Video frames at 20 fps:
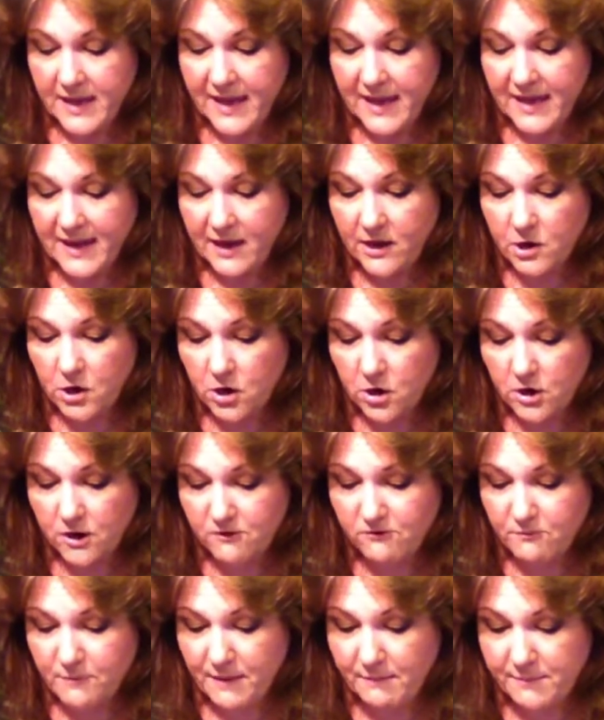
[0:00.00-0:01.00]
And I
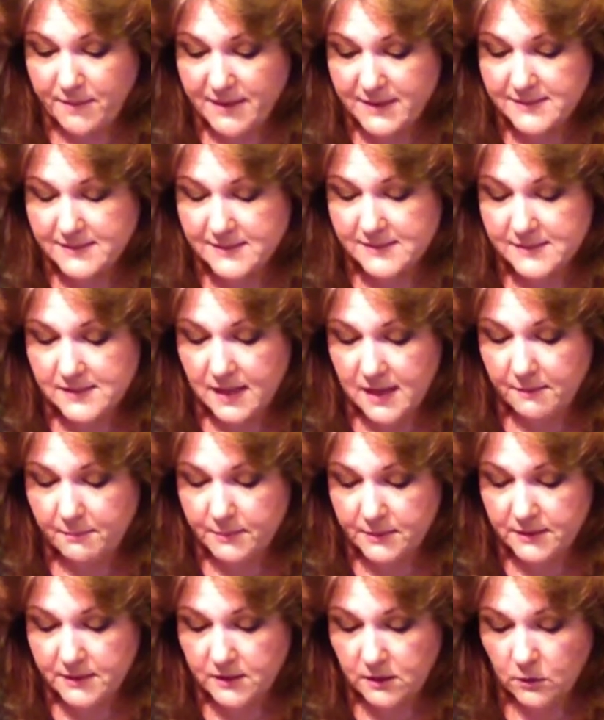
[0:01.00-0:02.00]
curve my pieces up
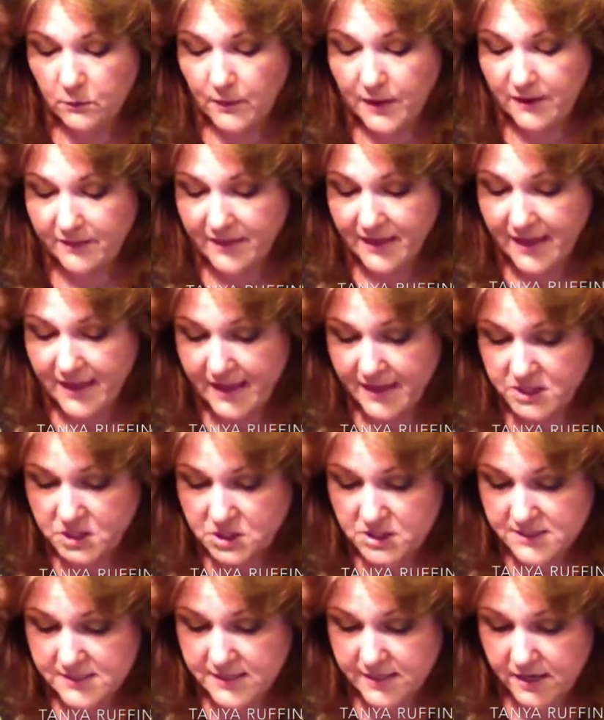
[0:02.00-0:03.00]
a little around the
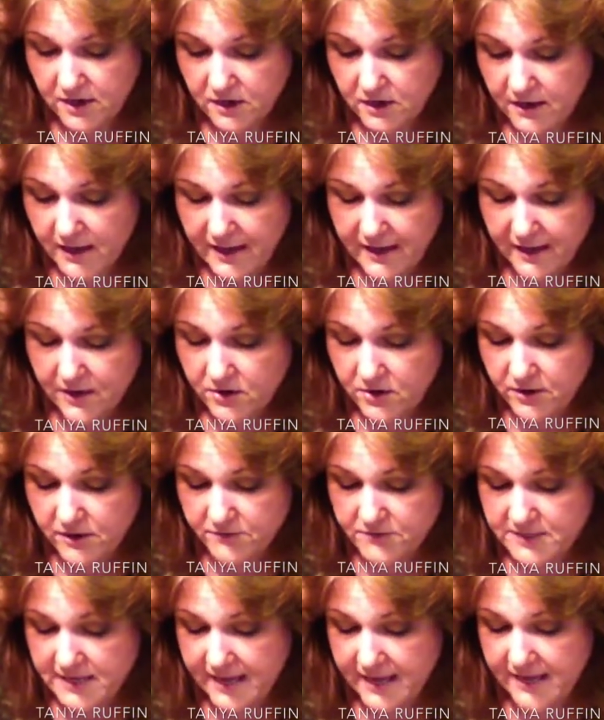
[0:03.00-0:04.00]
edges here, and I could
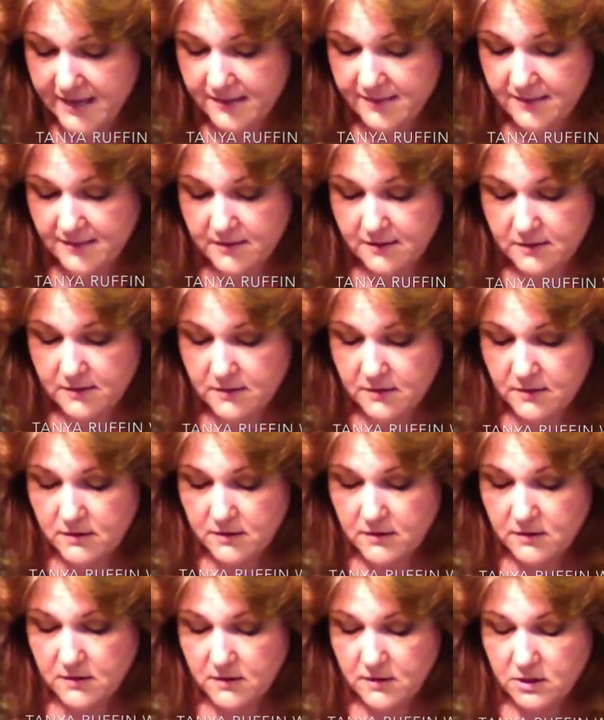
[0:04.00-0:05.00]
have taken the
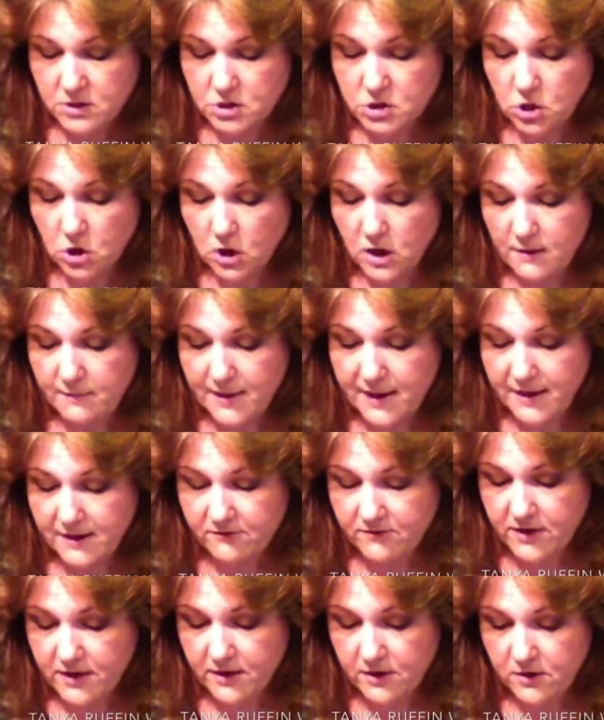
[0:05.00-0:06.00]
charm out of
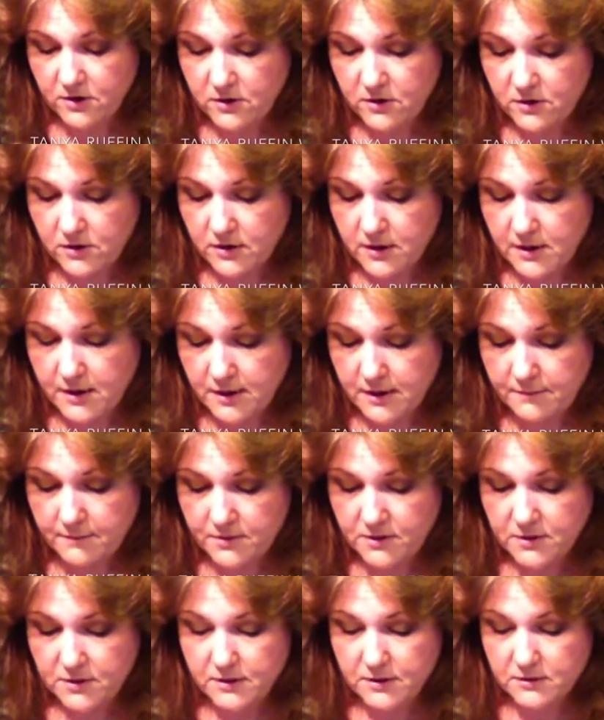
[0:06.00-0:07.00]
here,
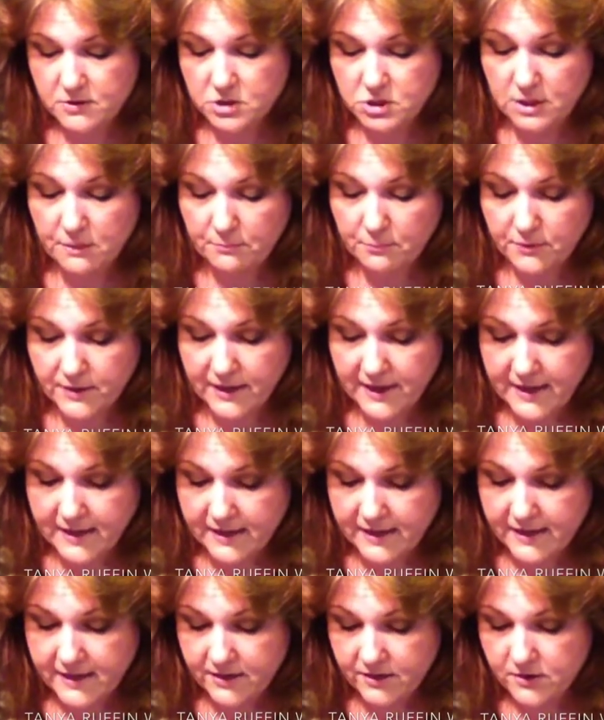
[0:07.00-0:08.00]
the jump ring out
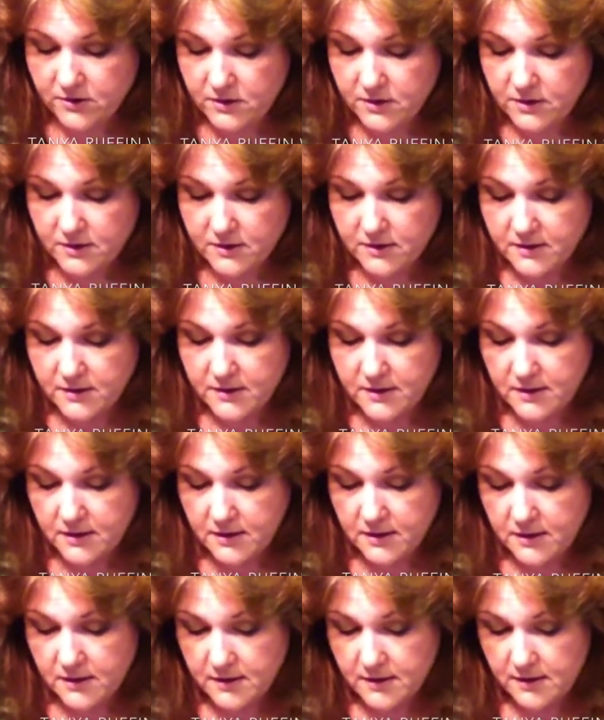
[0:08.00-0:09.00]
of here,
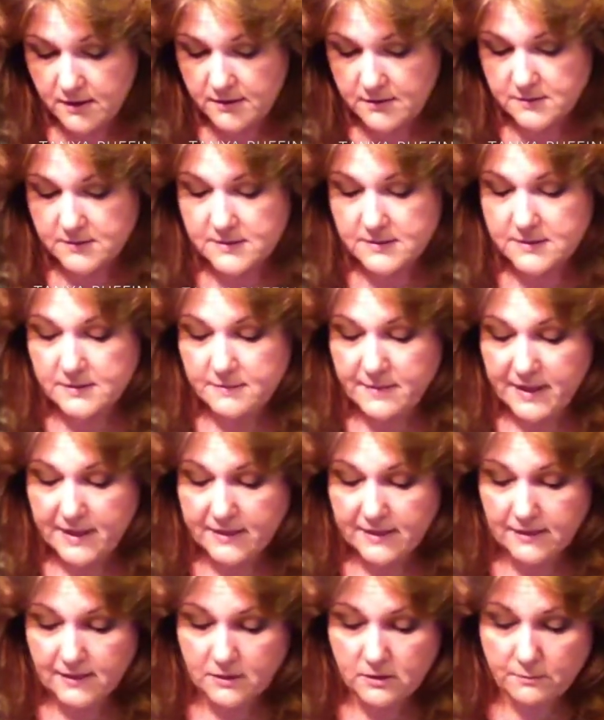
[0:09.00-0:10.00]
to make
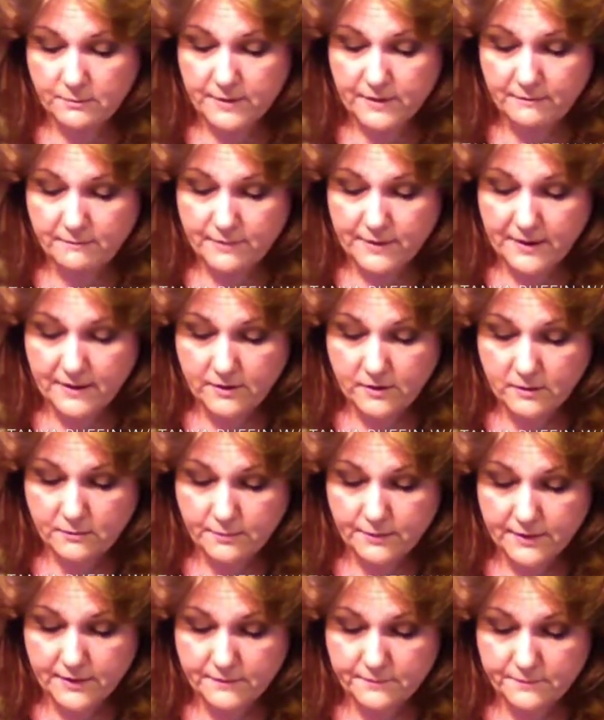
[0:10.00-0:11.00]
it a little bit better, but